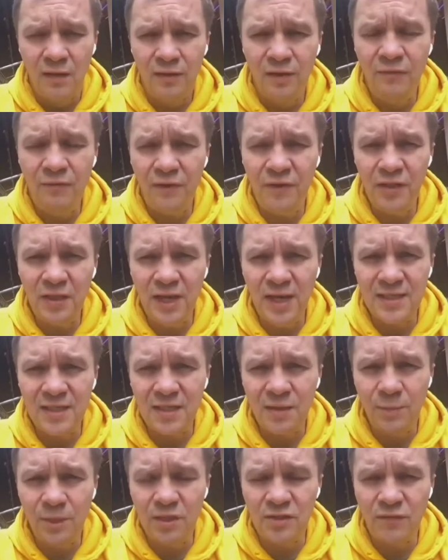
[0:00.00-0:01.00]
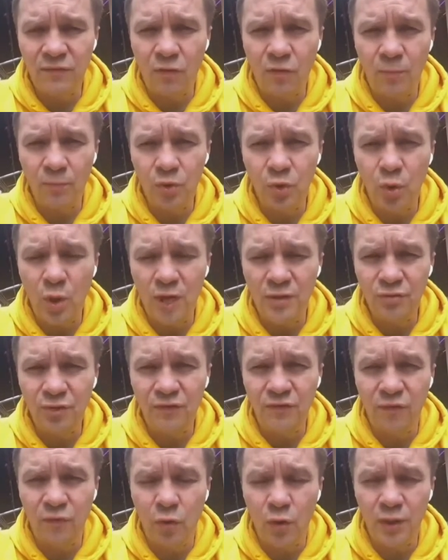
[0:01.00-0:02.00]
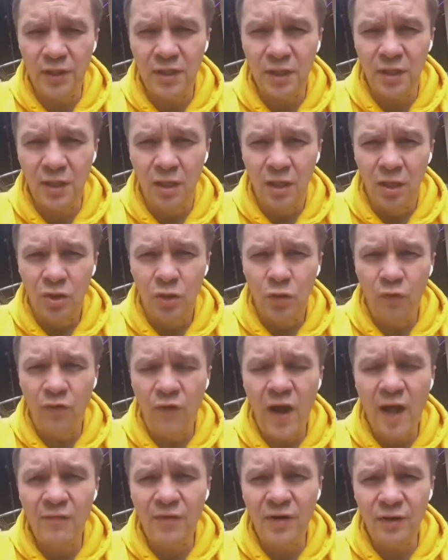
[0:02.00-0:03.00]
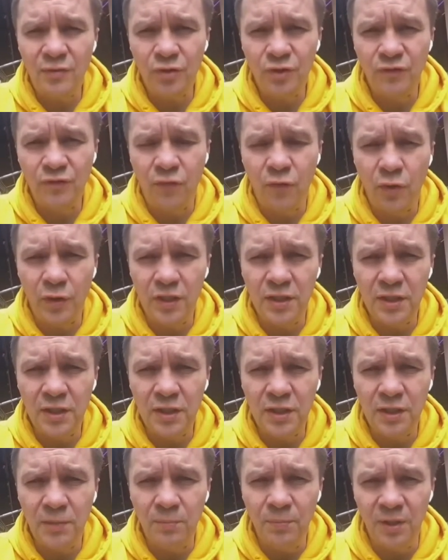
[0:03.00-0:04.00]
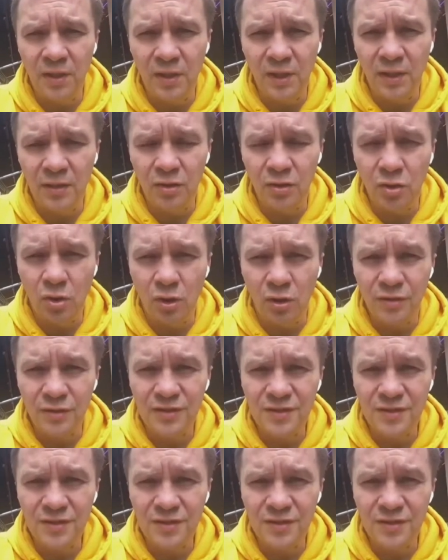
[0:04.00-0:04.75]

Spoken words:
different estimates from $240 to $540 billion.